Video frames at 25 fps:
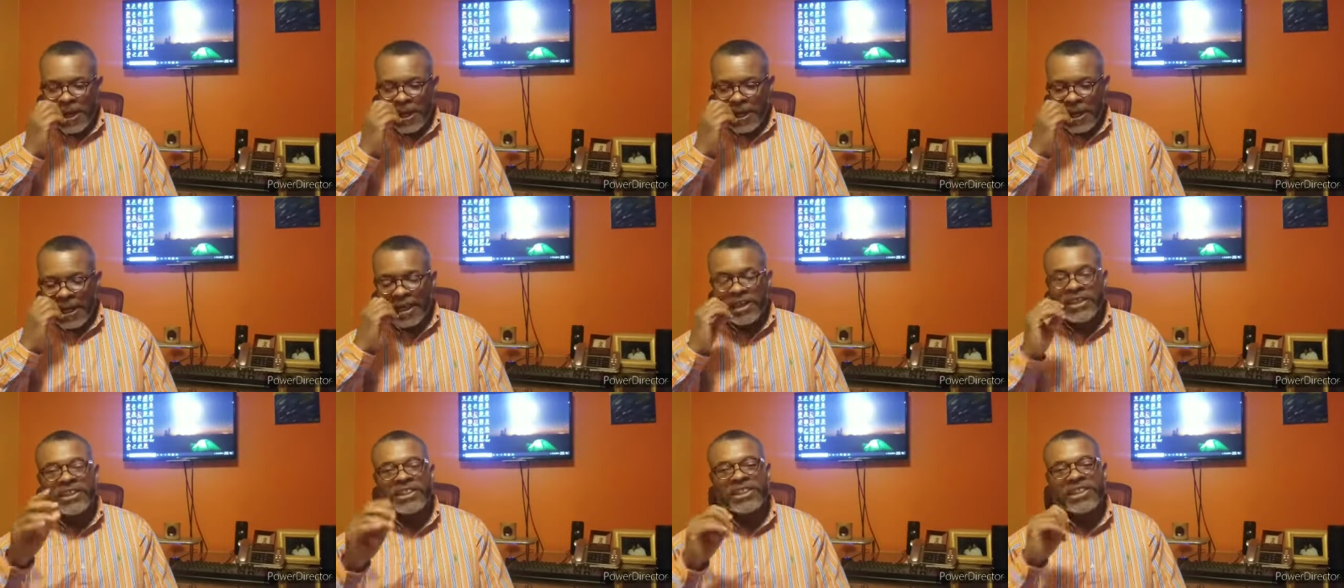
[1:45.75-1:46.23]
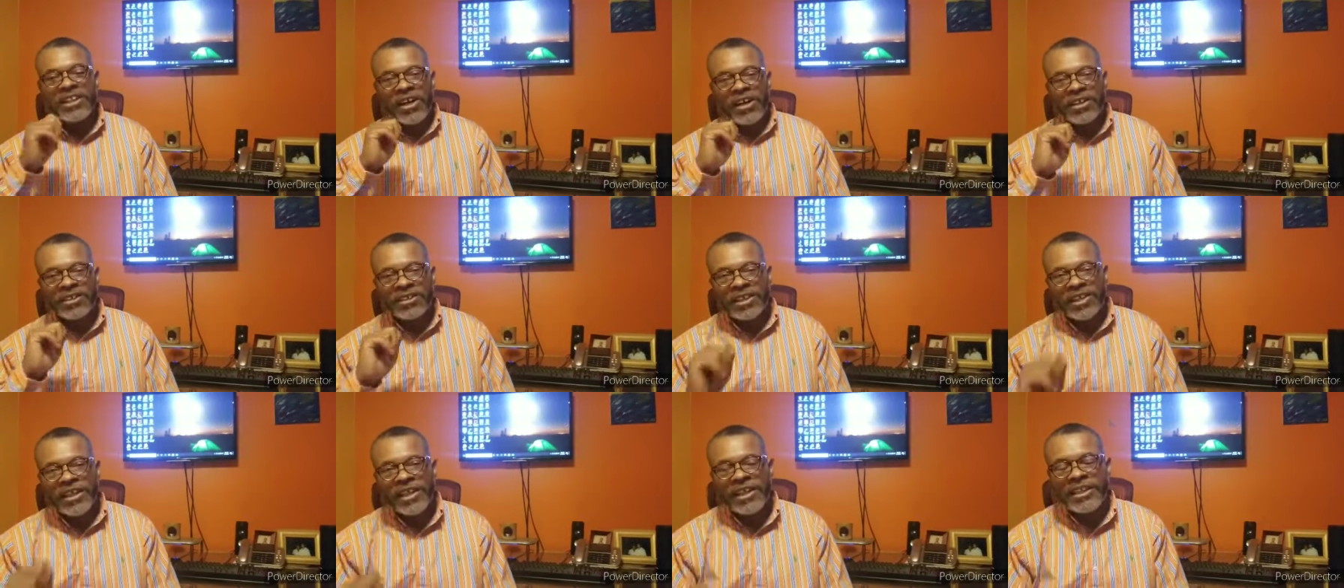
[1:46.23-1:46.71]
Let us
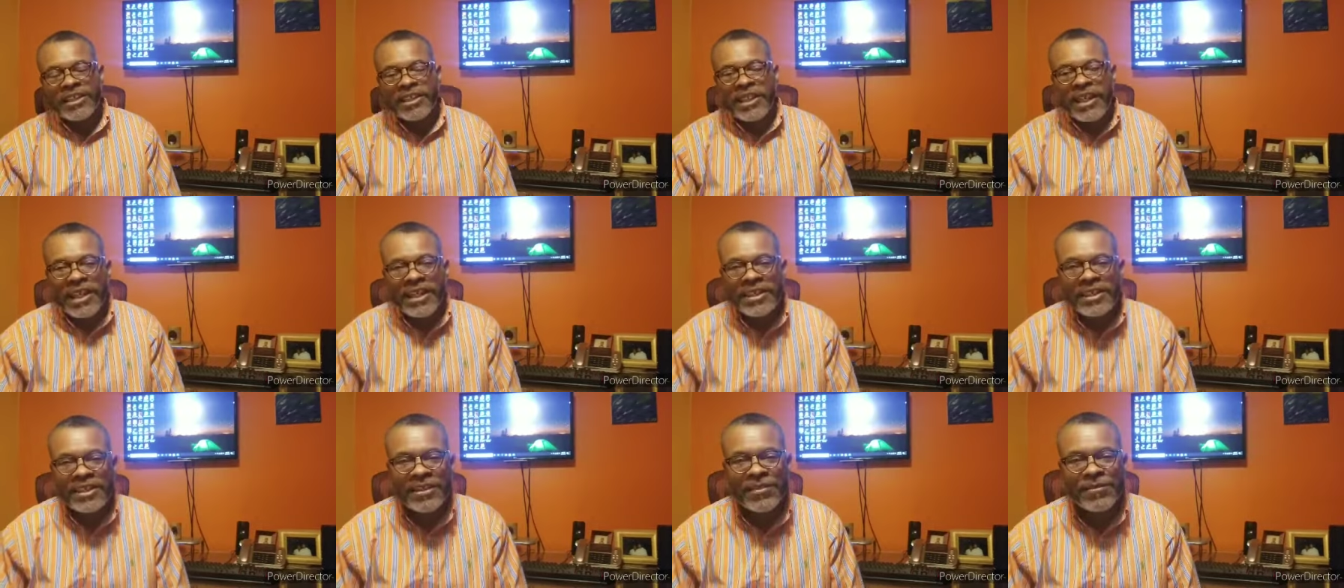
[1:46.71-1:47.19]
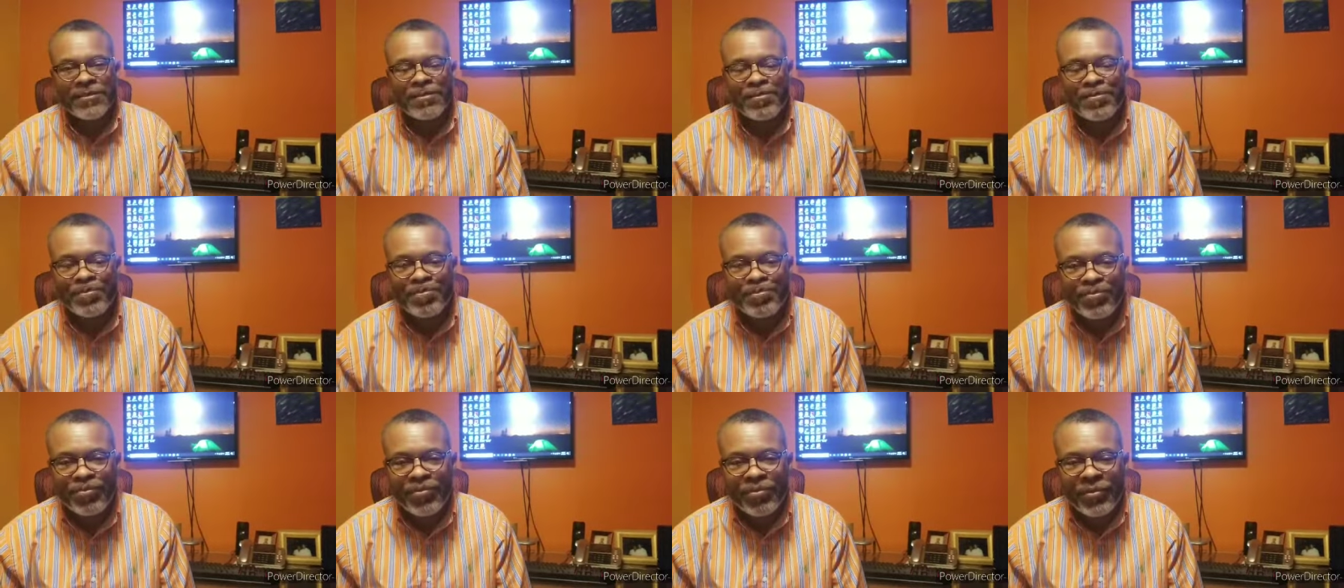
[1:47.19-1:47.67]
start today's lesson,
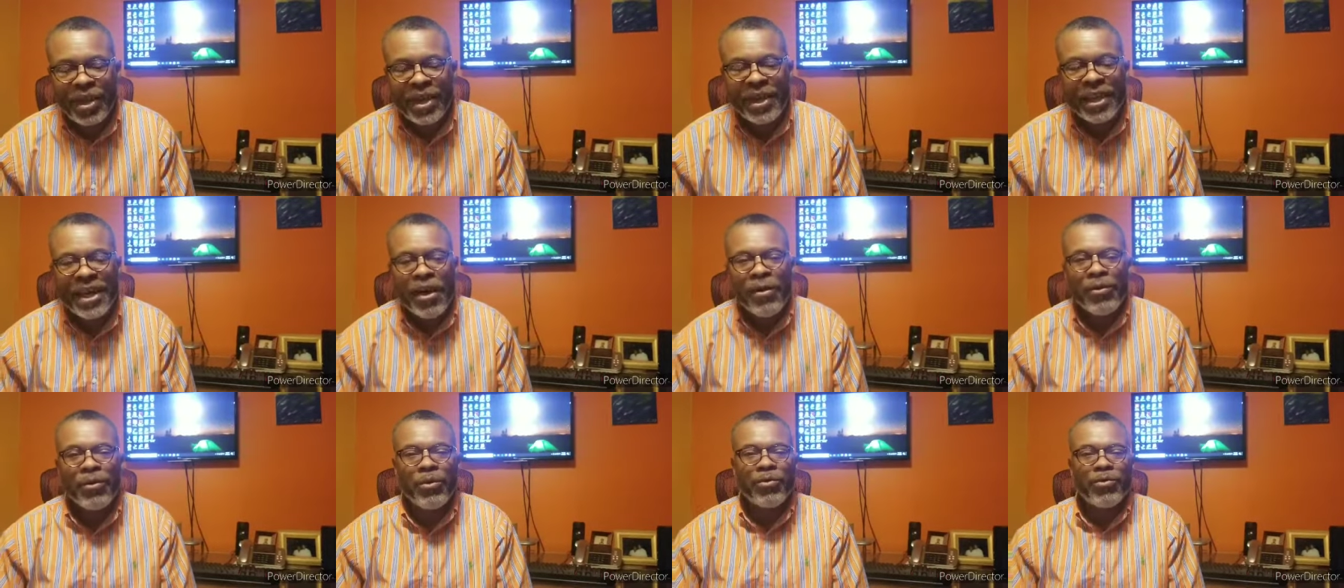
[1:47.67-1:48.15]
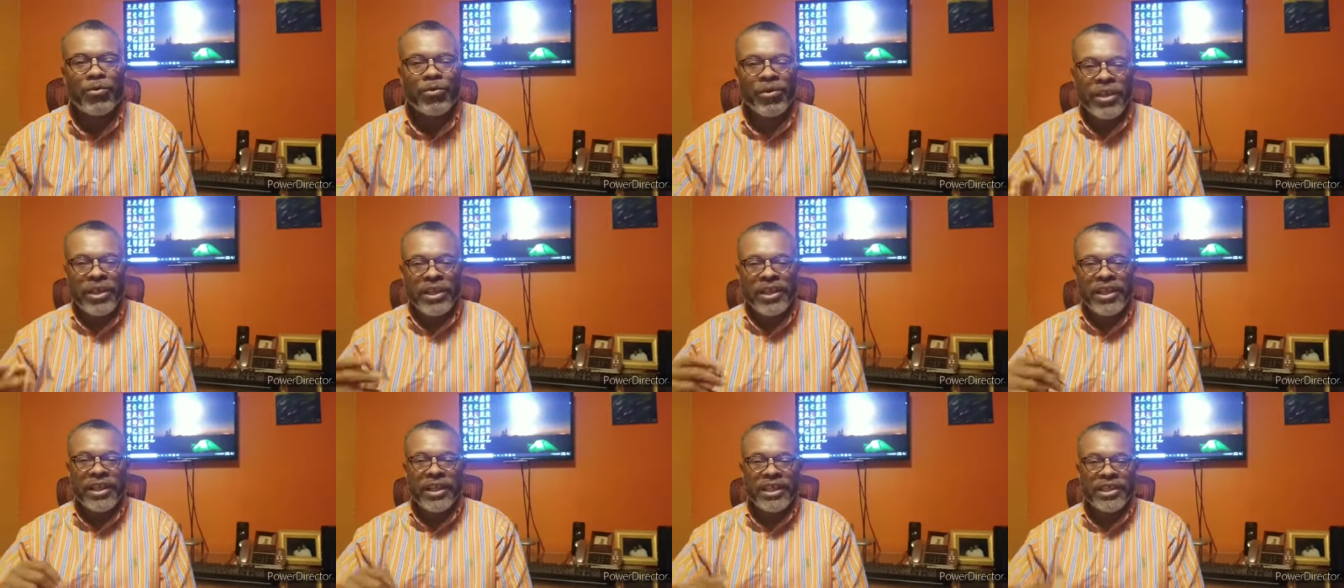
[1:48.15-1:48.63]
and I will
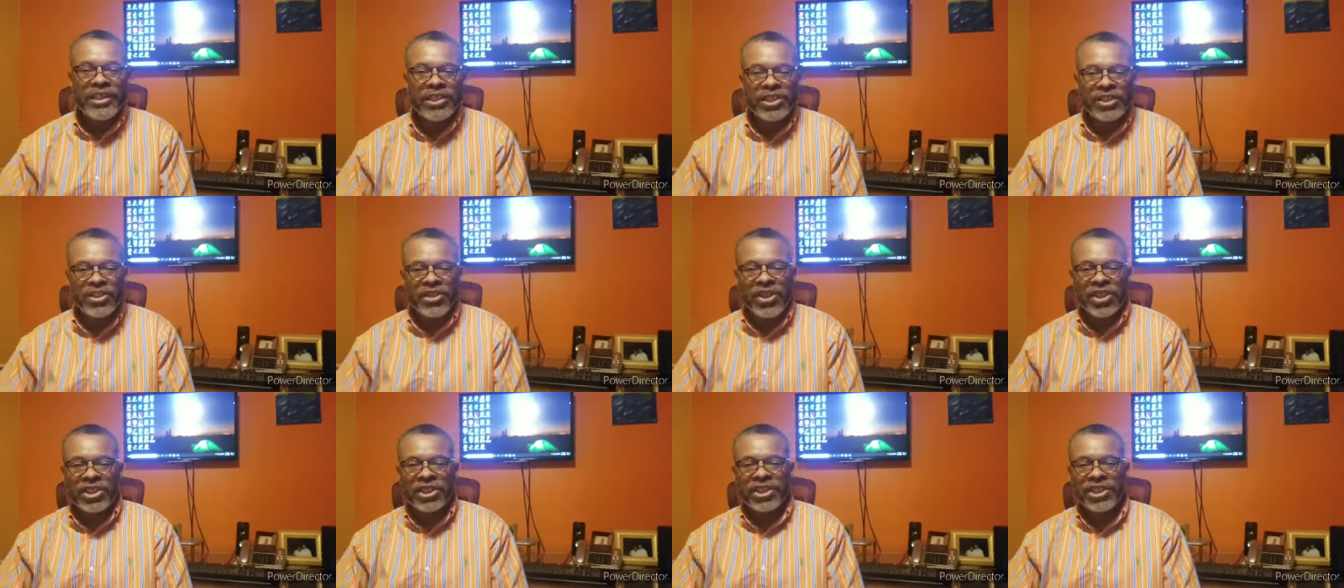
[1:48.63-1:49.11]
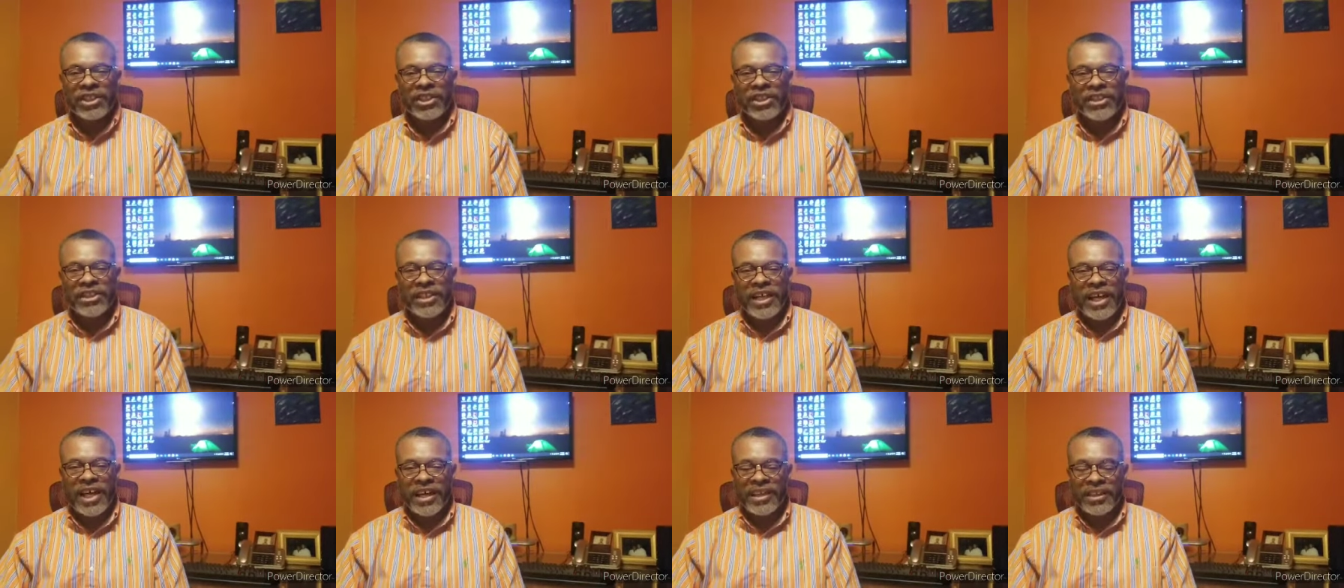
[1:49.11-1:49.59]
read the
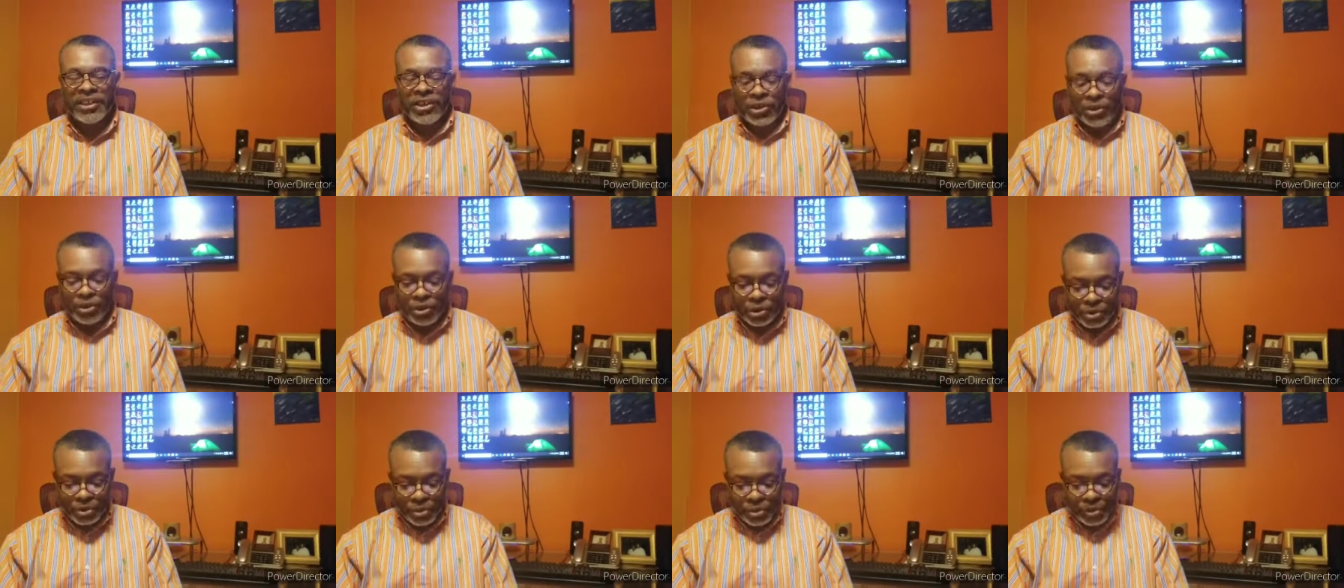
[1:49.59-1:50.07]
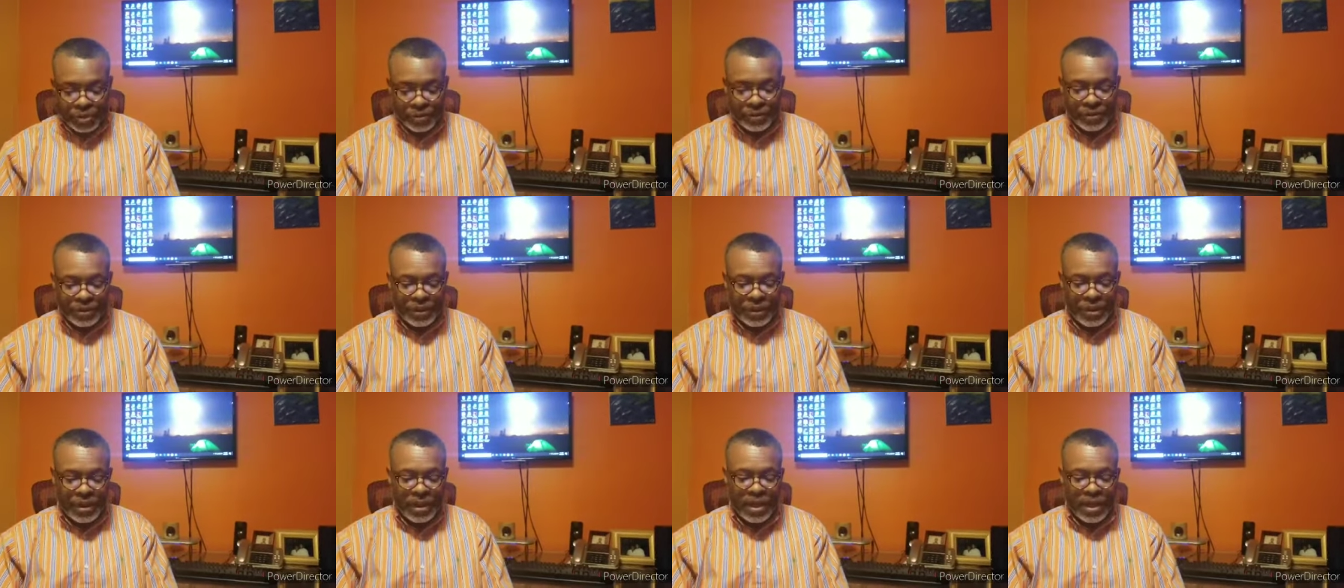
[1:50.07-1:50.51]
introduction as usual,